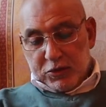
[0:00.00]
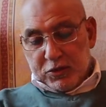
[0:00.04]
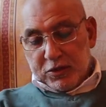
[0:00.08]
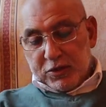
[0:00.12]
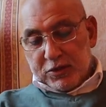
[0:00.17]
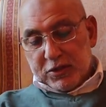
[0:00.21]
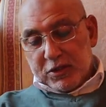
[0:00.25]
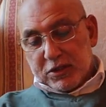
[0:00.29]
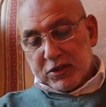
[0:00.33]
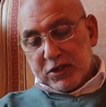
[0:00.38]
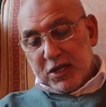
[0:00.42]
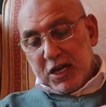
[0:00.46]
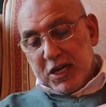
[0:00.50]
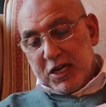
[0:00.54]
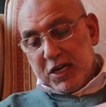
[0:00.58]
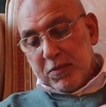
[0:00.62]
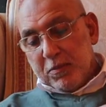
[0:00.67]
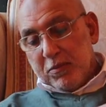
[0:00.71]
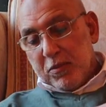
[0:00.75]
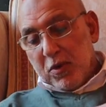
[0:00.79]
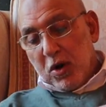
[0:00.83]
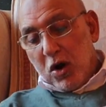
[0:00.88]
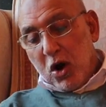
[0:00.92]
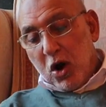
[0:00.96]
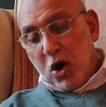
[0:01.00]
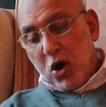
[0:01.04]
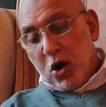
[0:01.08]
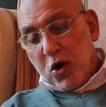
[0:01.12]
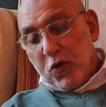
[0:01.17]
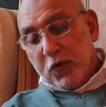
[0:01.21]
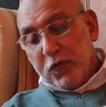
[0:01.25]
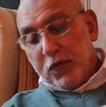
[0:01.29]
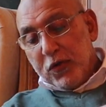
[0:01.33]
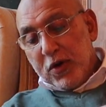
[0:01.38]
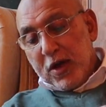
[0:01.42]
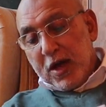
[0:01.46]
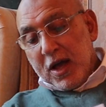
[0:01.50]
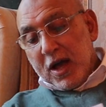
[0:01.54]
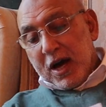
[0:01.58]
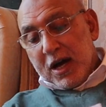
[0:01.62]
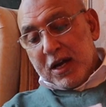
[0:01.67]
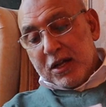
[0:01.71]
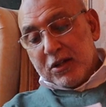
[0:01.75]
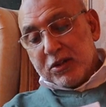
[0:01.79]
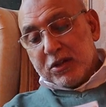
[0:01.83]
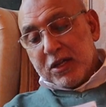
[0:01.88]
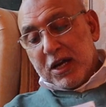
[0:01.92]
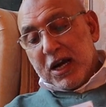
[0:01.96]
during the time of
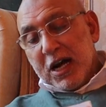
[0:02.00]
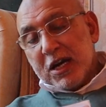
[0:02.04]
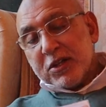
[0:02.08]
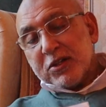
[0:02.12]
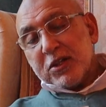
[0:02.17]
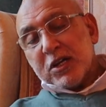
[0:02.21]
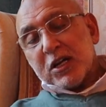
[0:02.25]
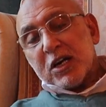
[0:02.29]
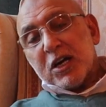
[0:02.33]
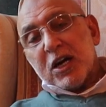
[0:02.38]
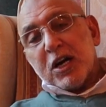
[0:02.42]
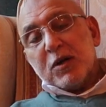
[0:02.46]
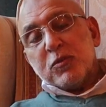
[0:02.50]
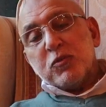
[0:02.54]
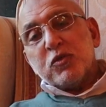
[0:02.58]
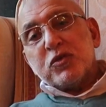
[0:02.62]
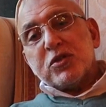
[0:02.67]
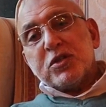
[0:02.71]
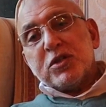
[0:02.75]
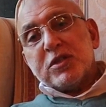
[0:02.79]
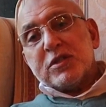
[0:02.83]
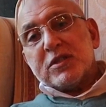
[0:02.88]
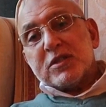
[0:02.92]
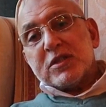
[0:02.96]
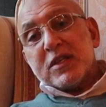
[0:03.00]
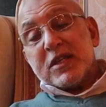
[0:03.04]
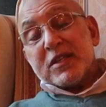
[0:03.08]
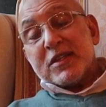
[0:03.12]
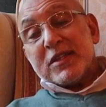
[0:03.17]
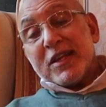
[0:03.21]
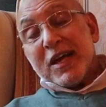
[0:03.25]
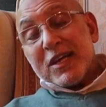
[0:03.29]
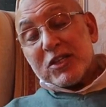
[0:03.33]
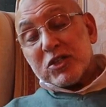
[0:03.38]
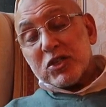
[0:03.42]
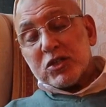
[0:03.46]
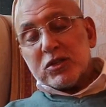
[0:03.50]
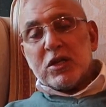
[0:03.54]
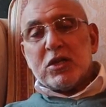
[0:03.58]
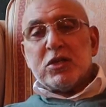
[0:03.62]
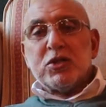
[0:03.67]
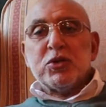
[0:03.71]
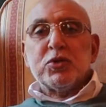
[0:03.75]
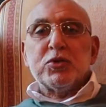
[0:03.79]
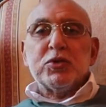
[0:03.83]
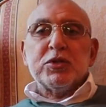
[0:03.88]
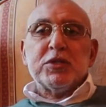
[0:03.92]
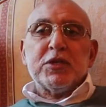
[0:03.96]
Al-Ittihad Al-Qawmi, which is the
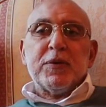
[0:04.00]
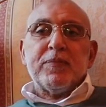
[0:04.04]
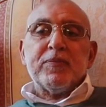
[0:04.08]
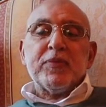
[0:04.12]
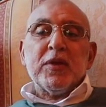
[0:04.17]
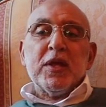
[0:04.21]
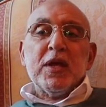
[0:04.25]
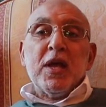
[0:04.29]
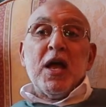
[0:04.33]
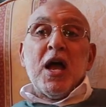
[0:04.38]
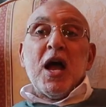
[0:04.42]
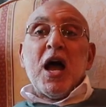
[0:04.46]
National Union,